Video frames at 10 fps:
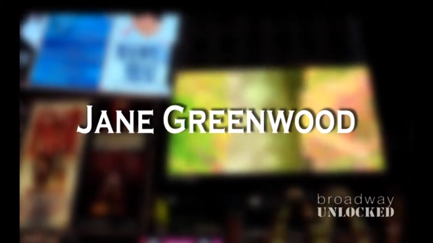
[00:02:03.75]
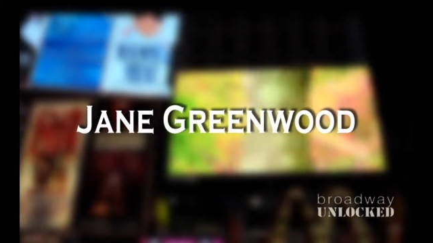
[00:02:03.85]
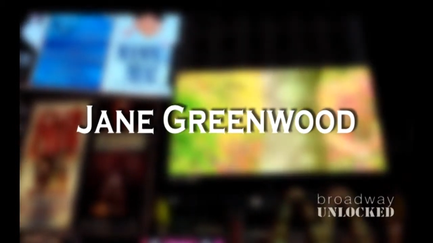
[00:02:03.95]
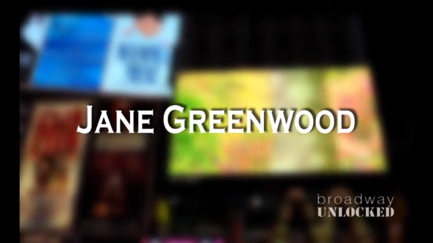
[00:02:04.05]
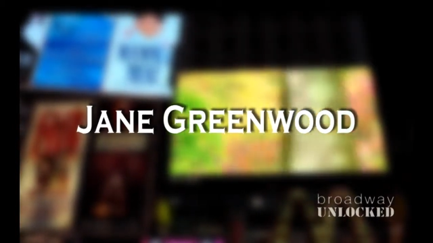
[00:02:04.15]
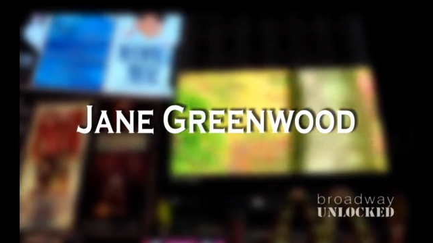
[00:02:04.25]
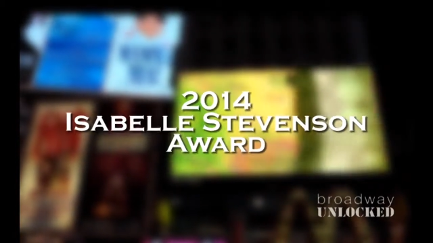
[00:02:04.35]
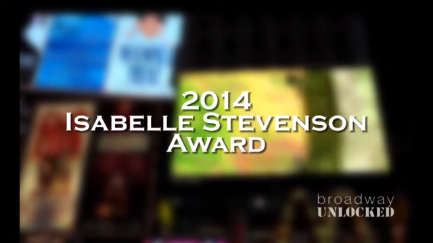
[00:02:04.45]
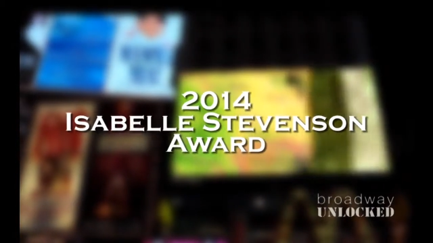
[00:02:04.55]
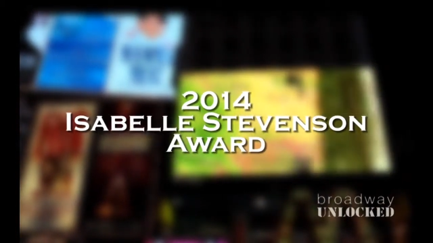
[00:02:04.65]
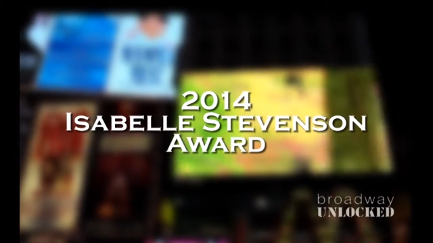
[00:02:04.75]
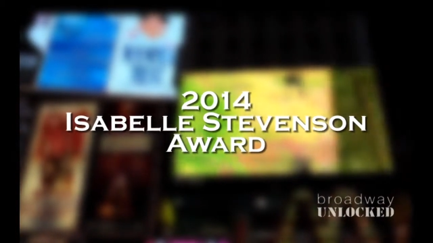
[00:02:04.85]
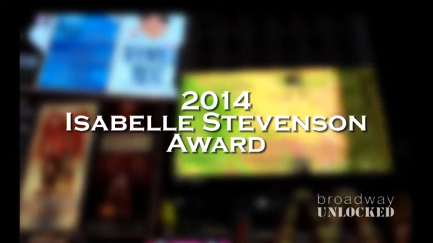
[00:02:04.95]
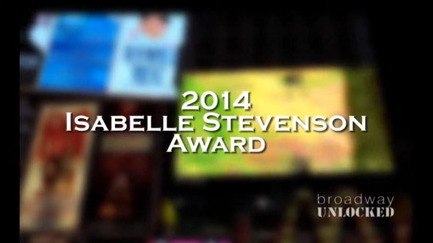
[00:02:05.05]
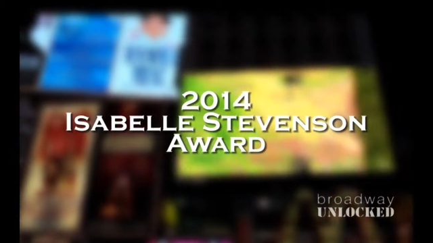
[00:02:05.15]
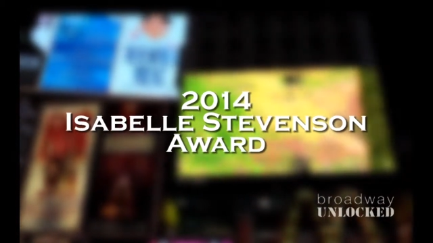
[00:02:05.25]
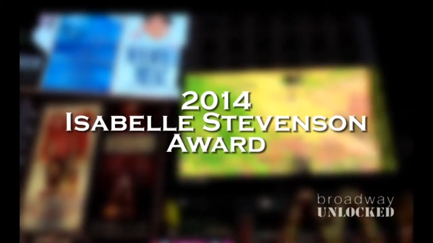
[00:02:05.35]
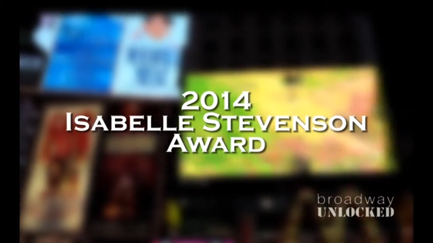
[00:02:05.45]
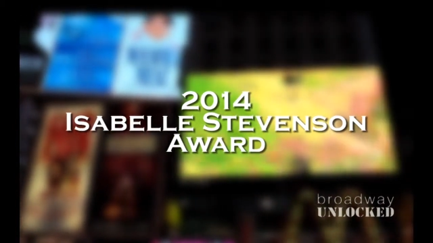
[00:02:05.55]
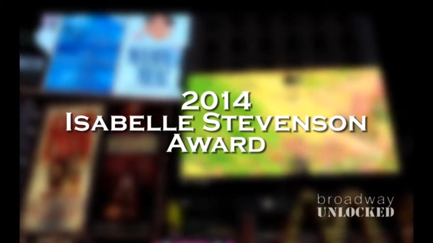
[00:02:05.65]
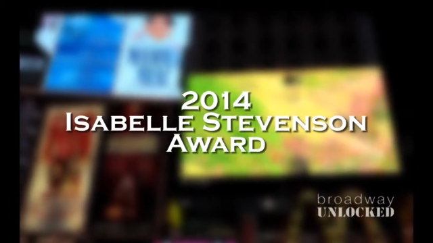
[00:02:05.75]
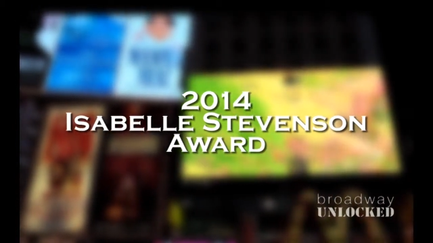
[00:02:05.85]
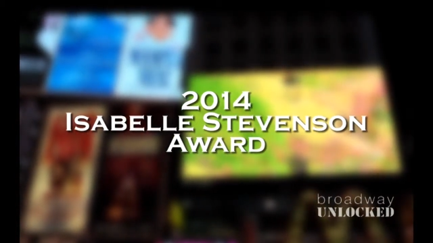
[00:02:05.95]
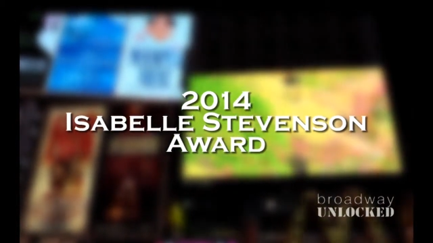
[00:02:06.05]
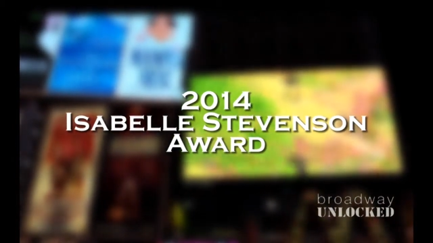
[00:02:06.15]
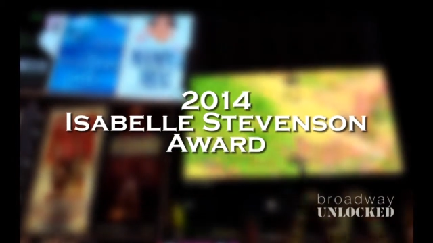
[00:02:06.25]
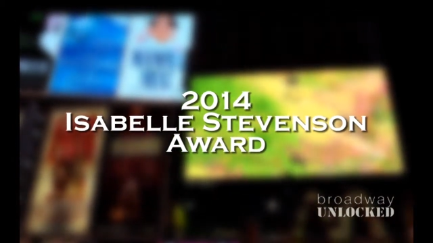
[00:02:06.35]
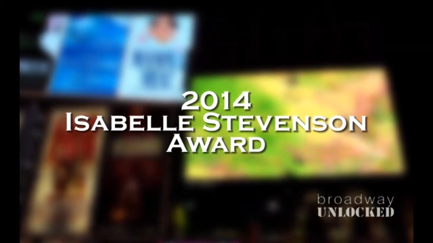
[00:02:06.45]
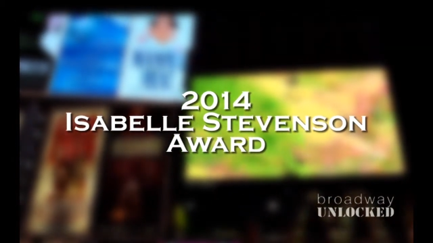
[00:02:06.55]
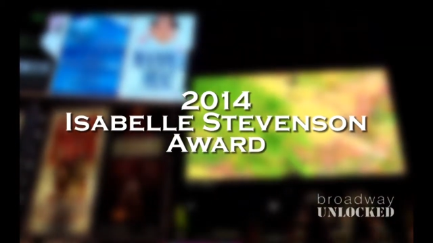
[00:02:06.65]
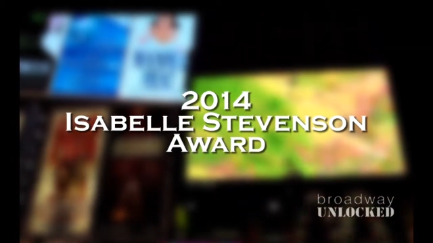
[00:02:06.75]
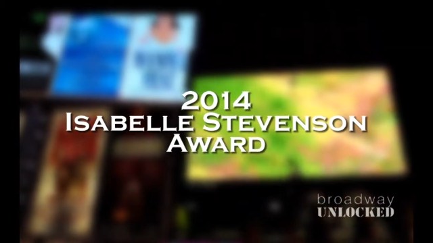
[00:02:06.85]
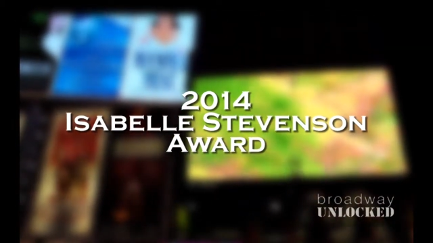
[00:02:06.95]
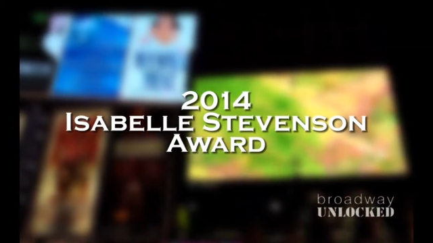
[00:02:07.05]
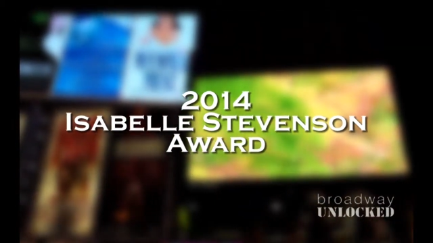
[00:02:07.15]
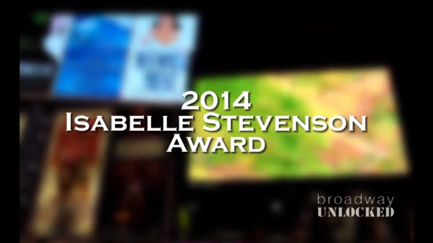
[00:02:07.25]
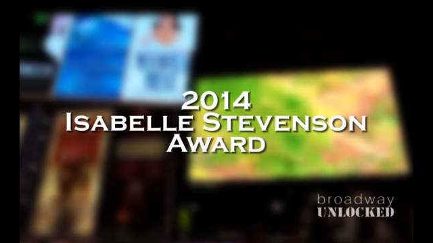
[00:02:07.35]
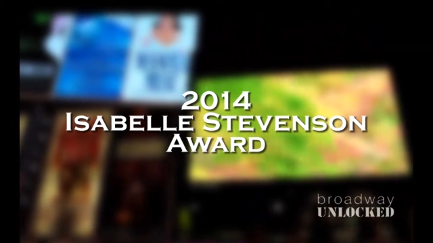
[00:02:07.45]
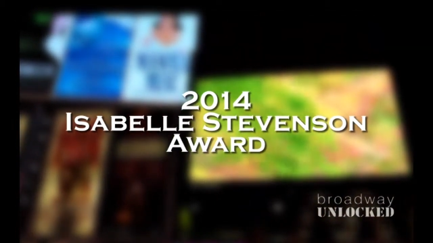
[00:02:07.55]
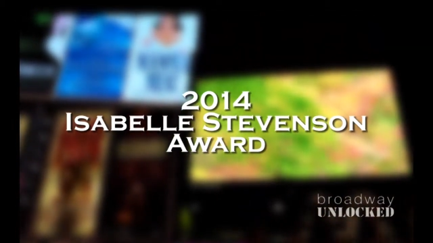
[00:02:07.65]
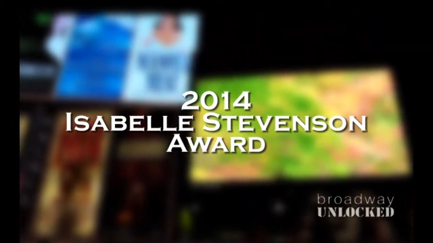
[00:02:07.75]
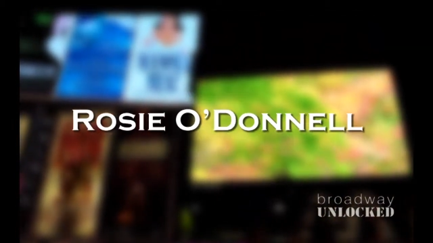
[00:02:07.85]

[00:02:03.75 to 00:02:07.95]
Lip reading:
No face is visible, so there are no lips to read.